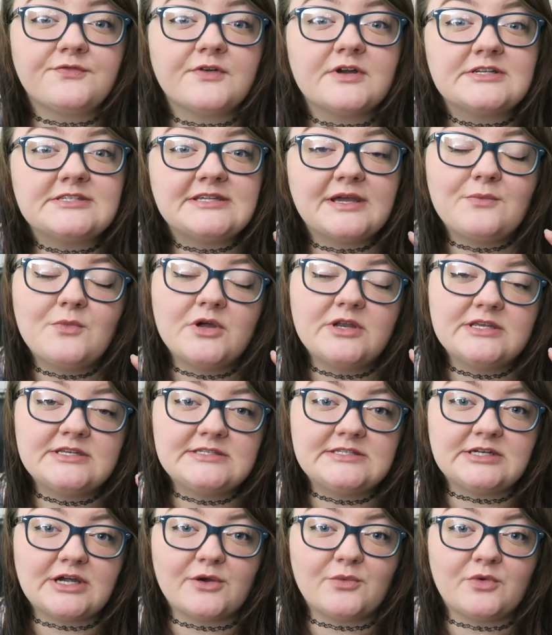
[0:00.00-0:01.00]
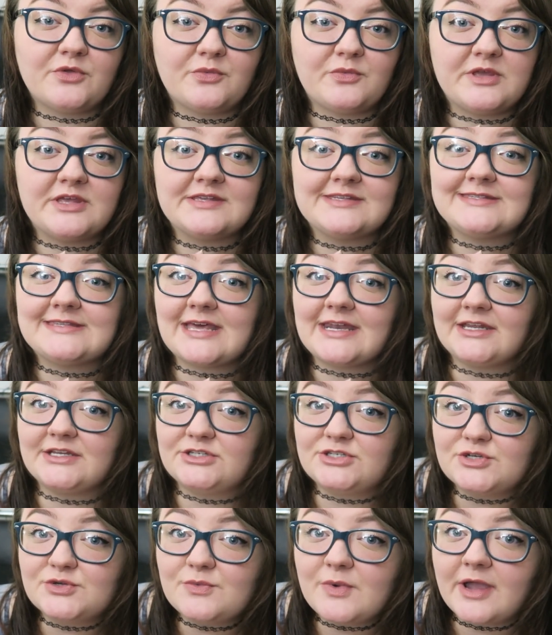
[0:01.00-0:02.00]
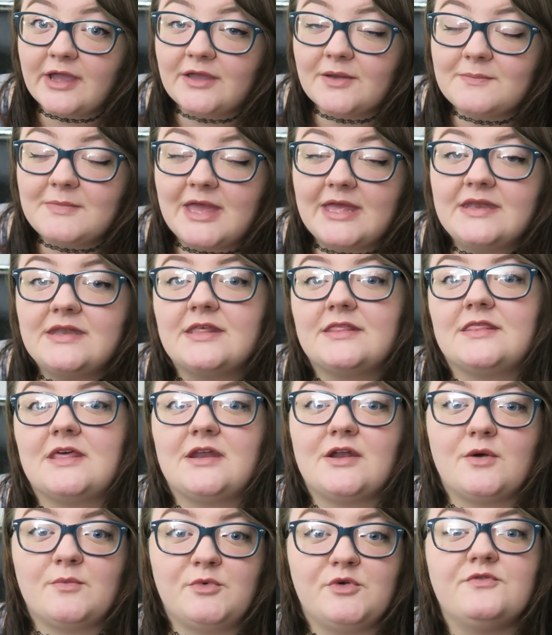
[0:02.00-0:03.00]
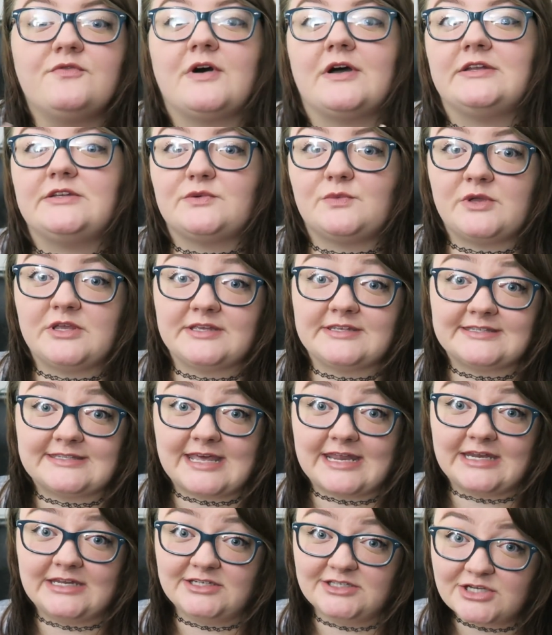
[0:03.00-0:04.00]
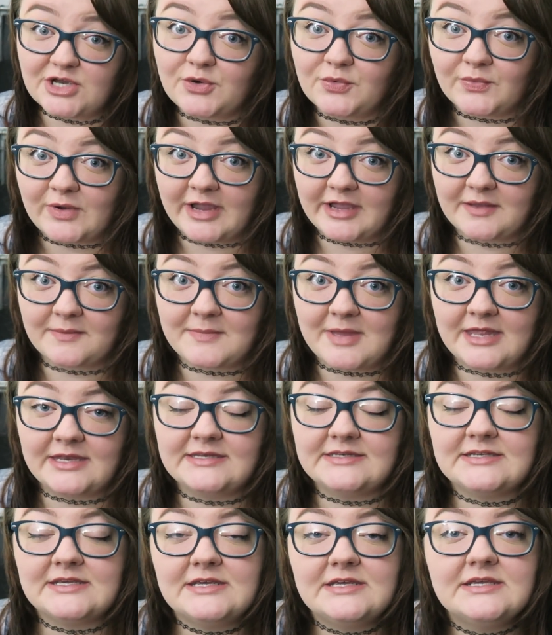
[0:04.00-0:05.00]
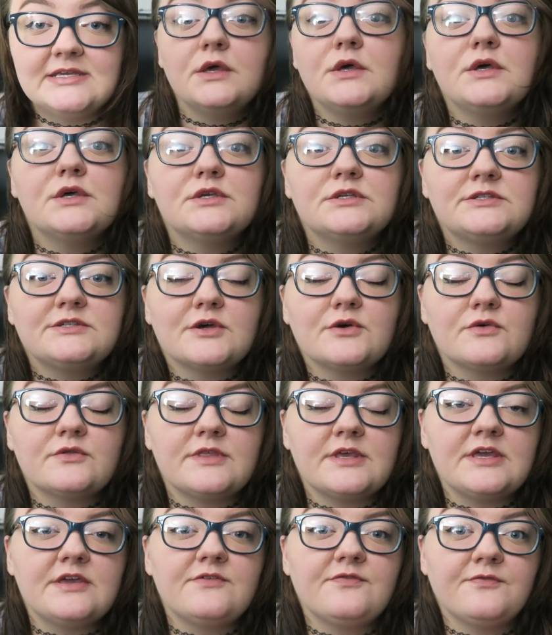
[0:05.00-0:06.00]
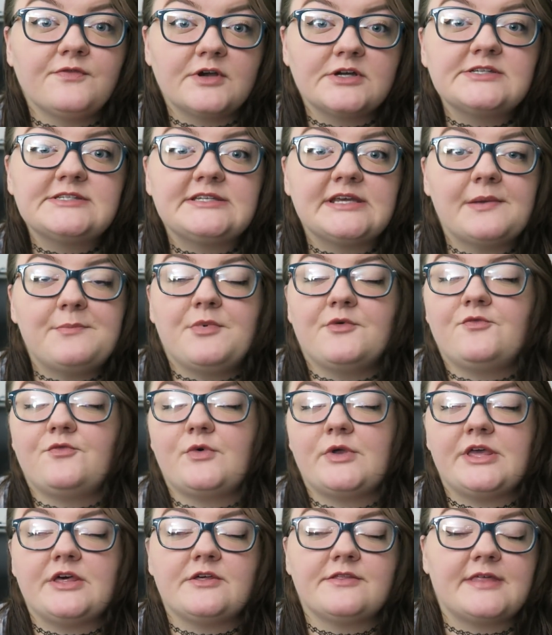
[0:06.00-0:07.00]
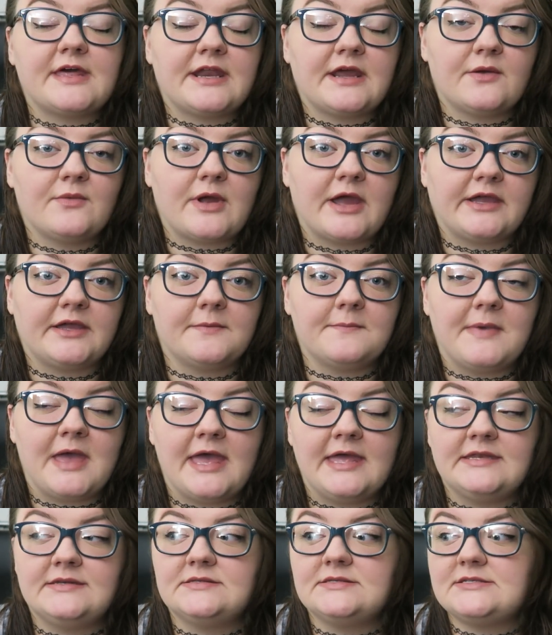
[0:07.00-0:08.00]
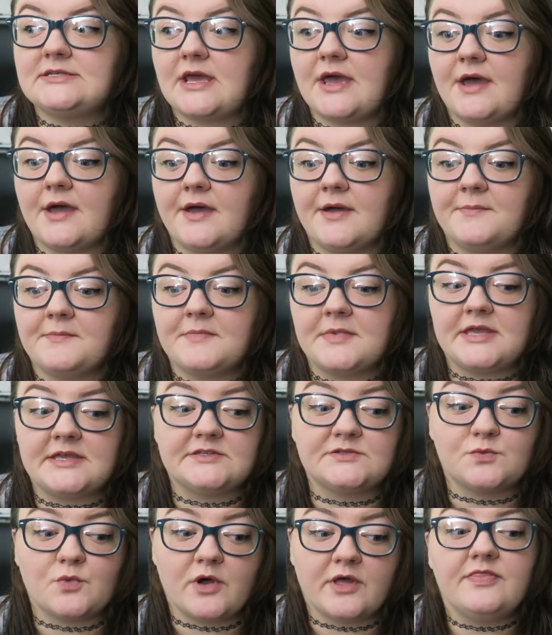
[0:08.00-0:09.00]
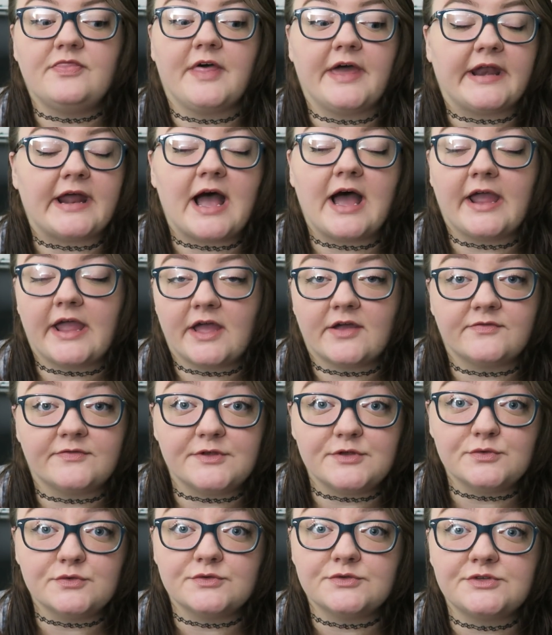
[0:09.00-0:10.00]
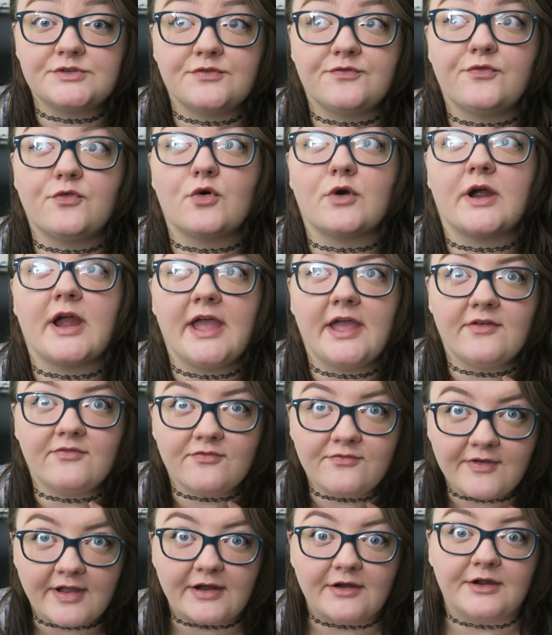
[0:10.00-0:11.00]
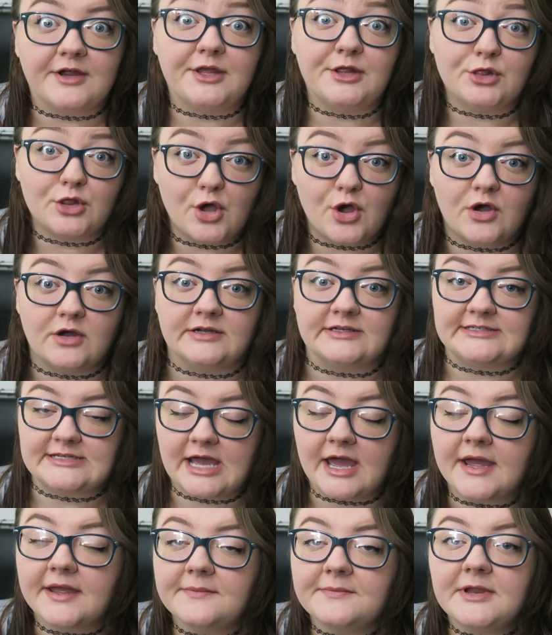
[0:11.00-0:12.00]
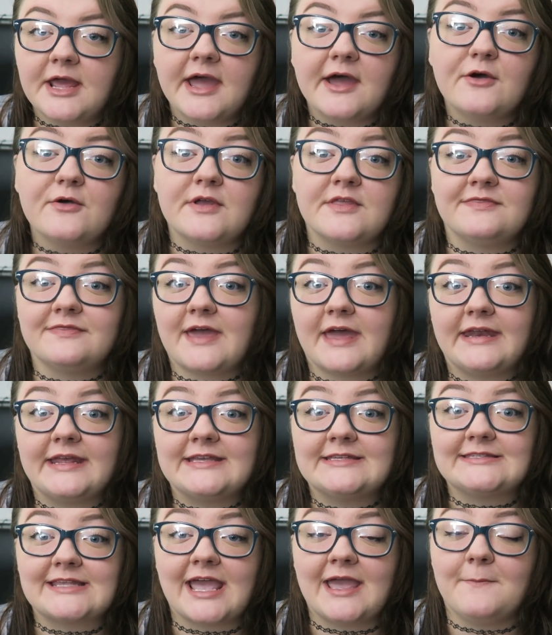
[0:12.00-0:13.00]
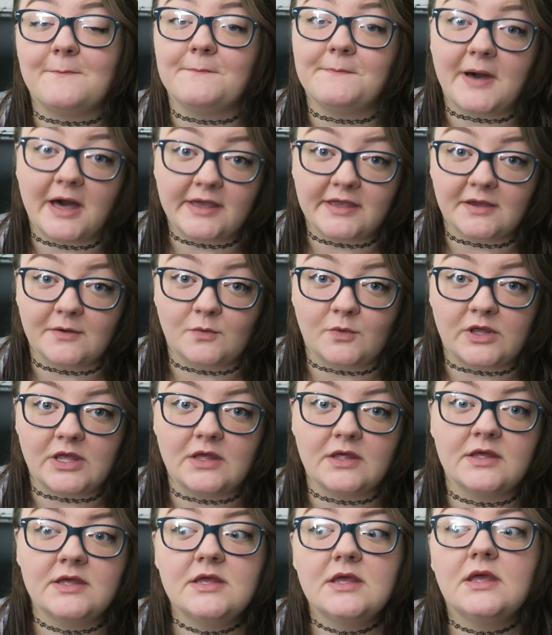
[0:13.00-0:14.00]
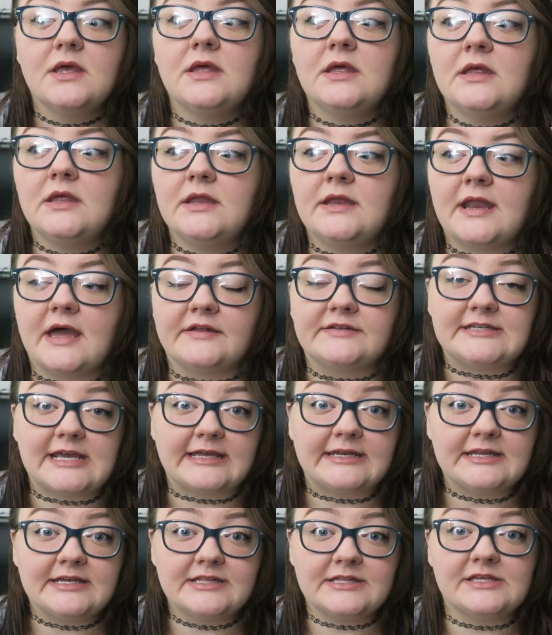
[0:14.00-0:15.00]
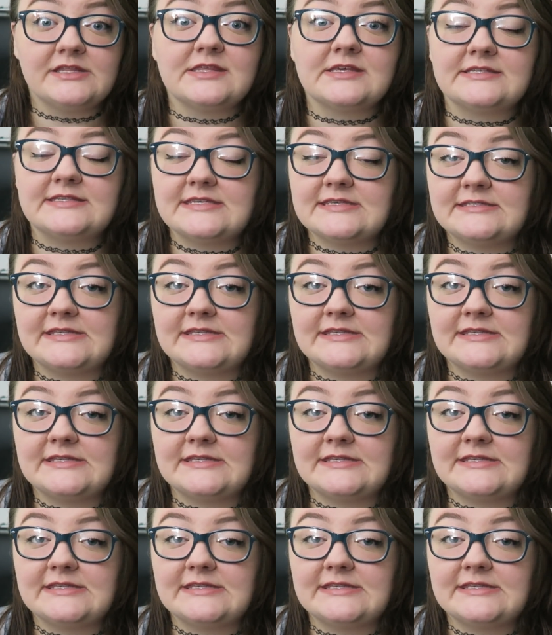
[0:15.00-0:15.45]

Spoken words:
first I want to start with wheels that I do recommend, and then I'll move on to wheels that I don't recommend. So the first type of wheel that I recommend is one that I have used for a very long time now, and that is a bucket wheel. Now technically this